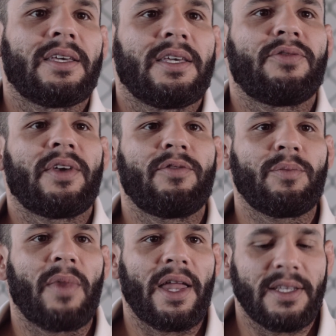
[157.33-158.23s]
If
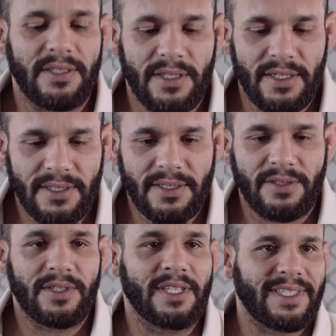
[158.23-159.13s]
everybody is on the
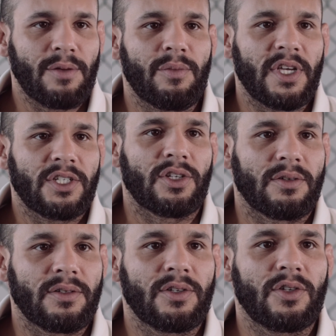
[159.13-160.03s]
same
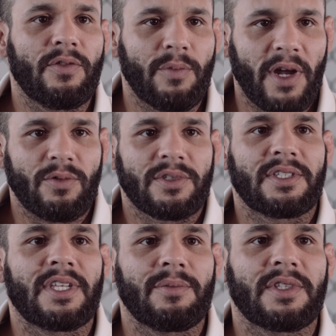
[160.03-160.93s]
mission, you know, everybody wants the
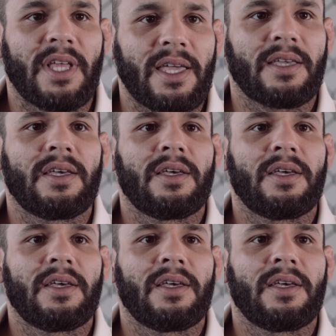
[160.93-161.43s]
same thing,